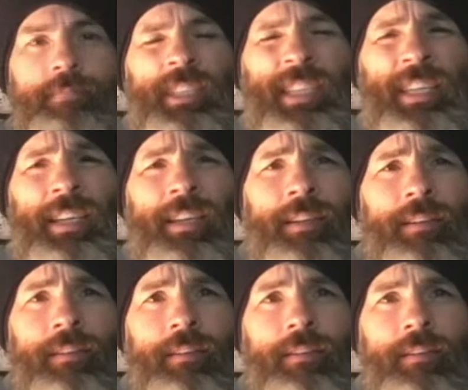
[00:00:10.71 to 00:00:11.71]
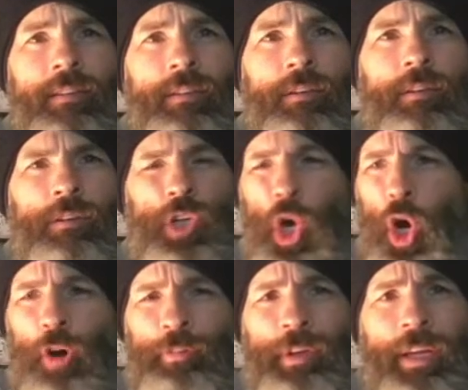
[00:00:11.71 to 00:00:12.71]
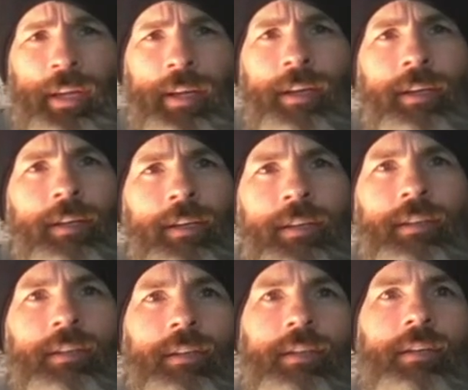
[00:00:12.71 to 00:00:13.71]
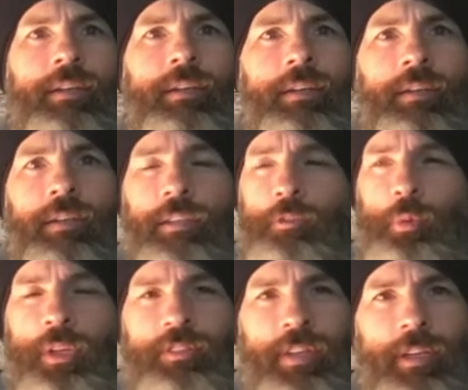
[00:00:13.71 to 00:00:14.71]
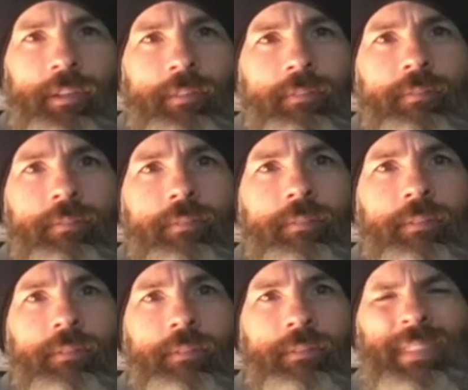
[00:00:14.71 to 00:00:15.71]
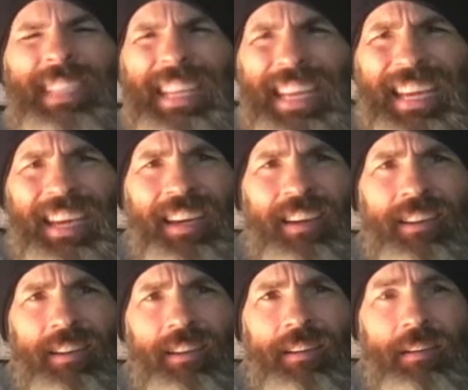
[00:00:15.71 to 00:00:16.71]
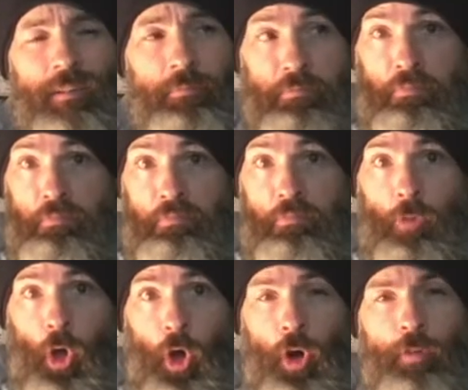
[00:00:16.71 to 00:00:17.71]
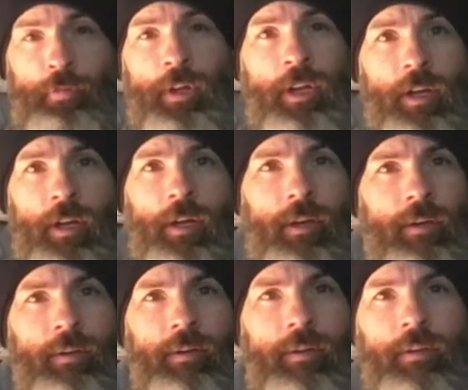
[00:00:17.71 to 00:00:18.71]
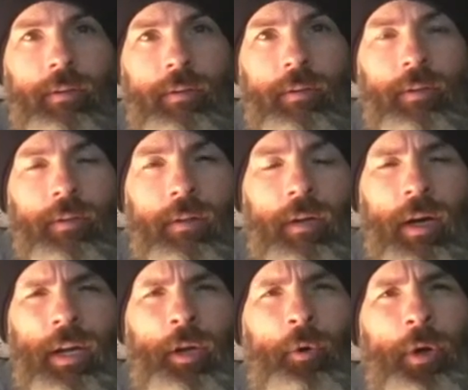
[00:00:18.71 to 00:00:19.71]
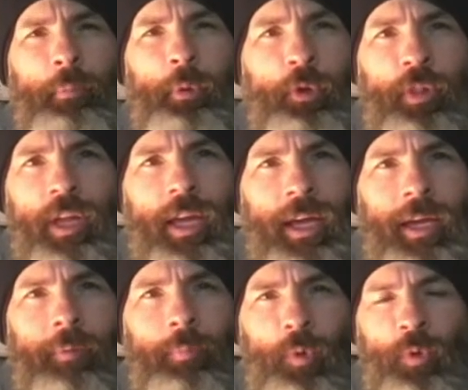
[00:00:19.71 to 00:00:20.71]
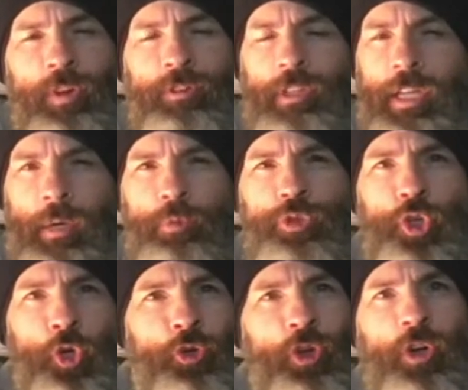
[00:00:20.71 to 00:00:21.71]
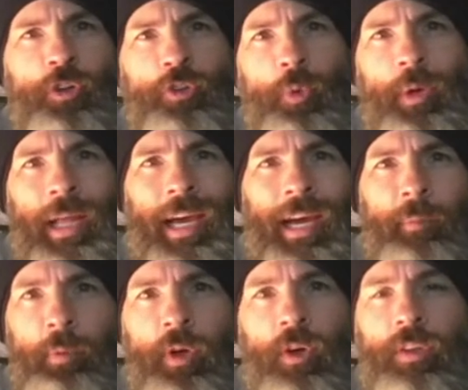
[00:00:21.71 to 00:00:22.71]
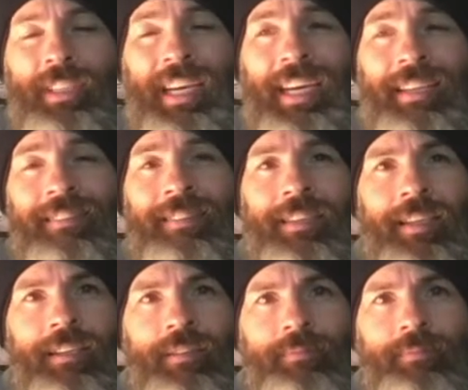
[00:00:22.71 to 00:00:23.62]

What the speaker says: tea, coffee. That's what he said. Tea, coffee. I know I'm new to the game, but recently I was turned on to an app called Etsy.